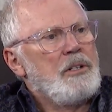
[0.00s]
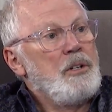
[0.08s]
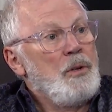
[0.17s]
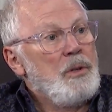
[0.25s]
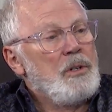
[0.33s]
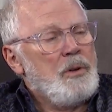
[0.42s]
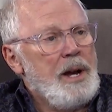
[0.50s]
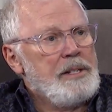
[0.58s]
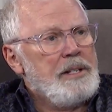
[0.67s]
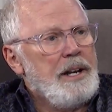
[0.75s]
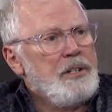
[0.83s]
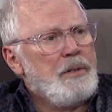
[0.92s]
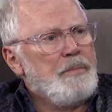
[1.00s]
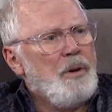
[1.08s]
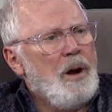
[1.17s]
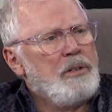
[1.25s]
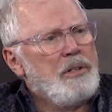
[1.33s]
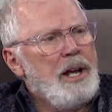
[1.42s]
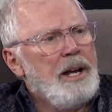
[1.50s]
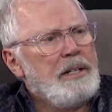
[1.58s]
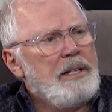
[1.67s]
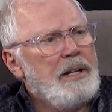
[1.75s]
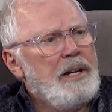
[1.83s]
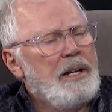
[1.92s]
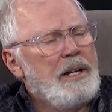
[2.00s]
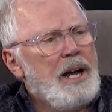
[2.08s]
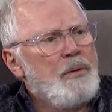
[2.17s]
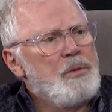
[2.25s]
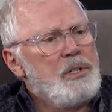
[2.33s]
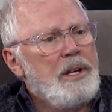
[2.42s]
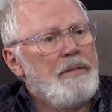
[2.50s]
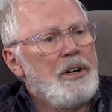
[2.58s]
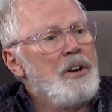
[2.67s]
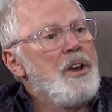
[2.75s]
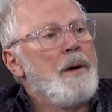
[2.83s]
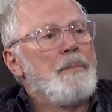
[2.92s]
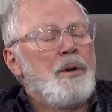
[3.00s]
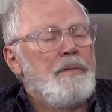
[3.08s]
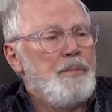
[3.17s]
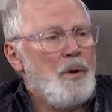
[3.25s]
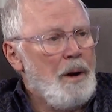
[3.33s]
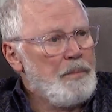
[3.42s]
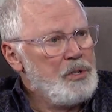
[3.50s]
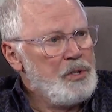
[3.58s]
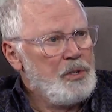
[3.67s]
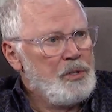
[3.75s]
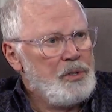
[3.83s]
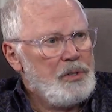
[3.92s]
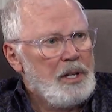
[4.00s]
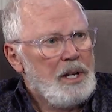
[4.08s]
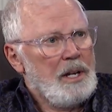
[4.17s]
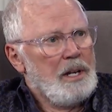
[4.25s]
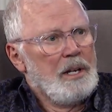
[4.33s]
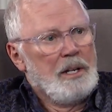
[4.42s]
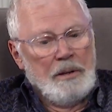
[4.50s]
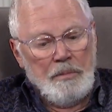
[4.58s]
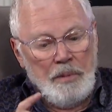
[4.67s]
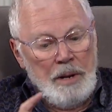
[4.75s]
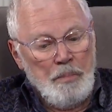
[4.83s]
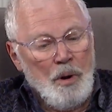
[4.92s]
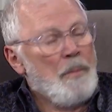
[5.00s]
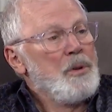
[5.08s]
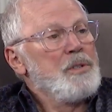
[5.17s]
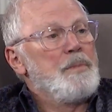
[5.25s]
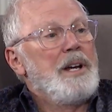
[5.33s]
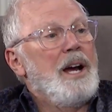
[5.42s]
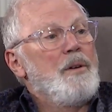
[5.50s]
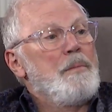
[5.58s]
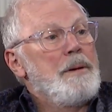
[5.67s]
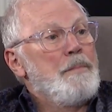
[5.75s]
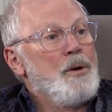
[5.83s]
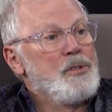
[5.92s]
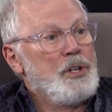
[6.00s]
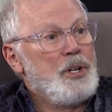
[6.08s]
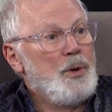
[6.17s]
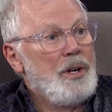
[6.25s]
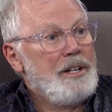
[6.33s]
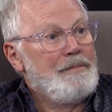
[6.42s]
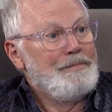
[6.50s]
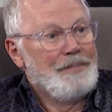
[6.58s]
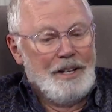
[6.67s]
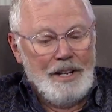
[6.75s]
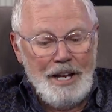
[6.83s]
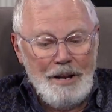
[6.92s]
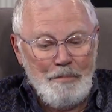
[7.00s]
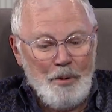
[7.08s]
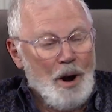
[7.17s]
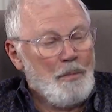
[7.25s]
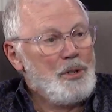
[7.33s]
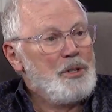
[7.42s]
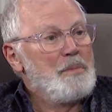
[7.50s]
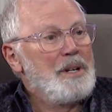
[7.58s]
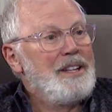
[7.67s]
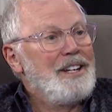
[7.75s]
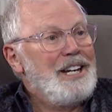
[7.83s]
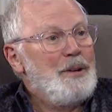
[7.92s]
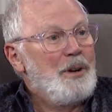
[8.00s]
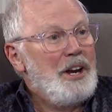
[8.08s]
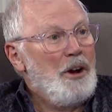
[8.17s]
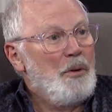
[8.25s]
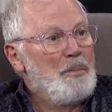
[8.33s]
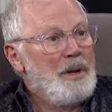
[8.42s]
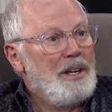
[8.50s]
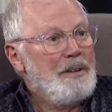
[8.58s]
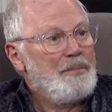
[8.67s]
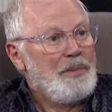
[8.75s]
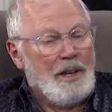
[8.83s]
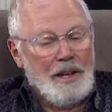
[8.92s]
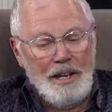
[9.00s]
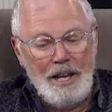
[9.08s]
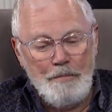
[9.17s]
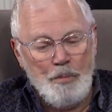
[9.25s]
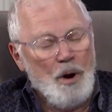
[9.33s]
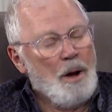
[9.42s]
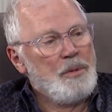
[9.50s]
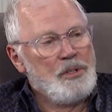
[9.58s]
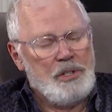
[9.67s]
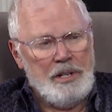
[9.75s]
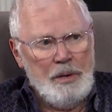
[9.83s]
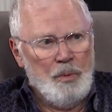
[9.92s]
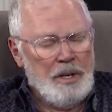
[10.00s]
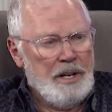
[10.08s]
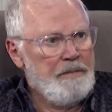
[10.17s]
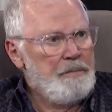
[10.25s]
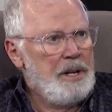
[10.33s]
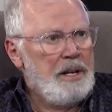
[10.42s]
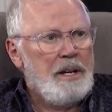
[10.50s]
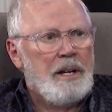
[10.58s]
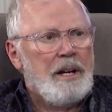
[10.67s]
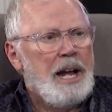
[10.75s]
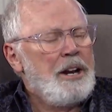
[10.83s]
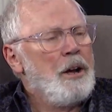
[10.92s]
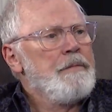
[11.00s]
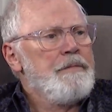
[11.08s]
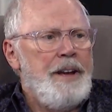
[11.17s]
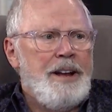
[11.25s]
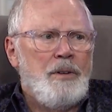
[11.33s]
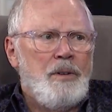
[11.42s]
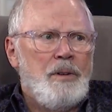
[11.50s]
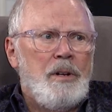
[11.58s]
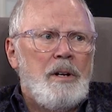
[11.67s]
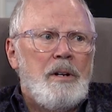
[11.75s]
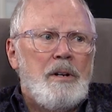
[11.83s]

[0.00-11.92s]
to do the translation project, and I was given a number of promises. He promised me I would be persecuted. He promised me that he would help me. He promised he would give me and unveil